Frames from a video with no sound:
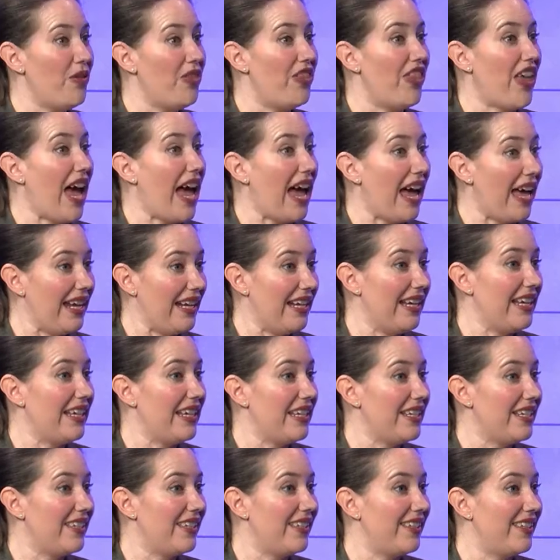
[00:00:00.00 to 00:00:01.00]
that
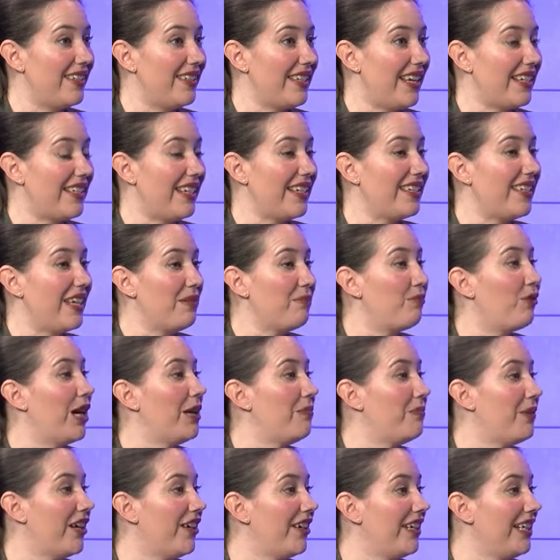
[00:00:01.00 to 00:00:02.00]
is, as I said,
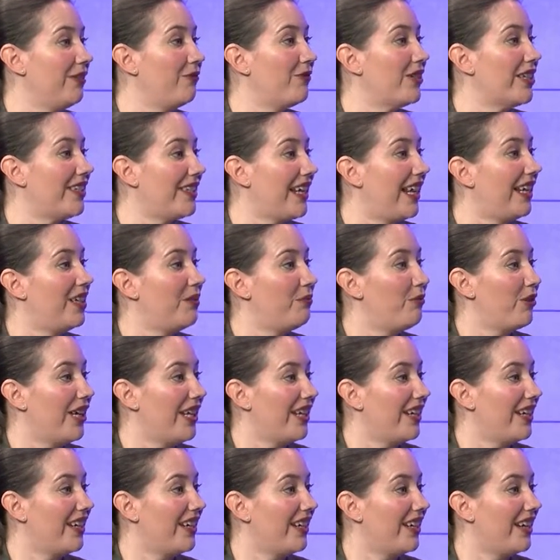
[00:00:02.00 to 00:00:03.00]
primarily we're
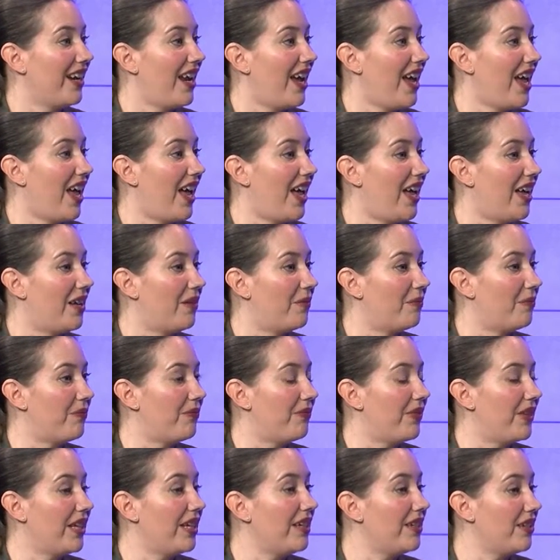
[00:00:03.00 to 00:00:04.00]
celebrating
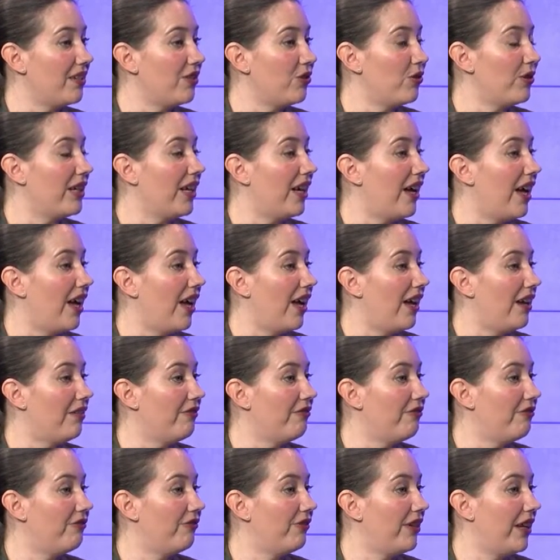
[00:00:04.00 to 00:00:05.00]
the history
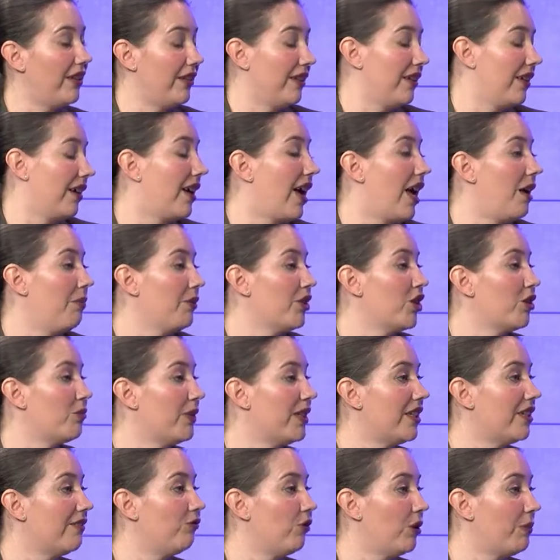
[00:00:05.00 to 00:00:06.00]
of and
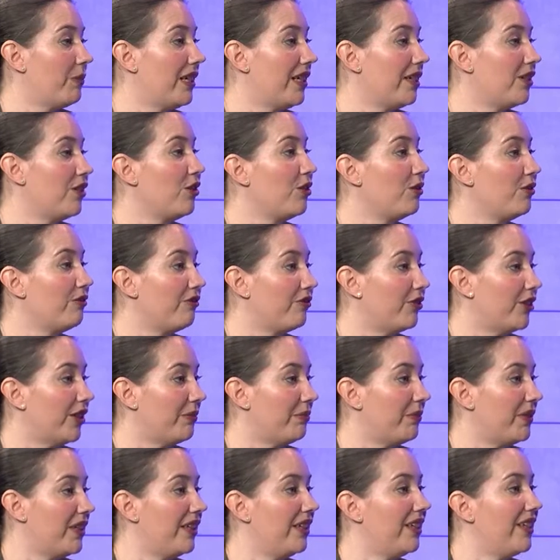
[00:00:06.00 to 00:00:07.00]
accomplishments of women in
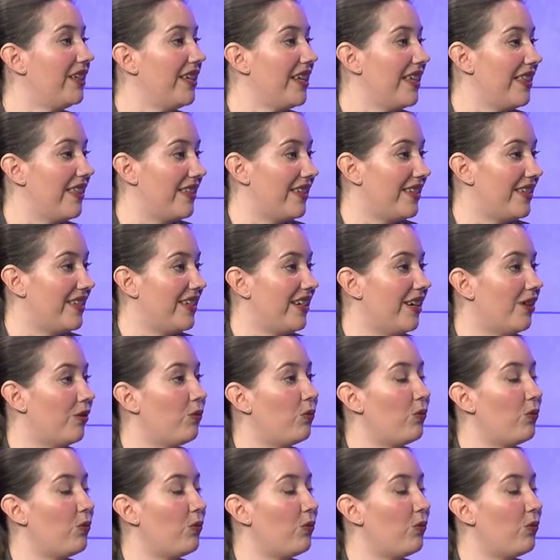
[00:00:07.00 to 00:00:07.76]
uniform this year.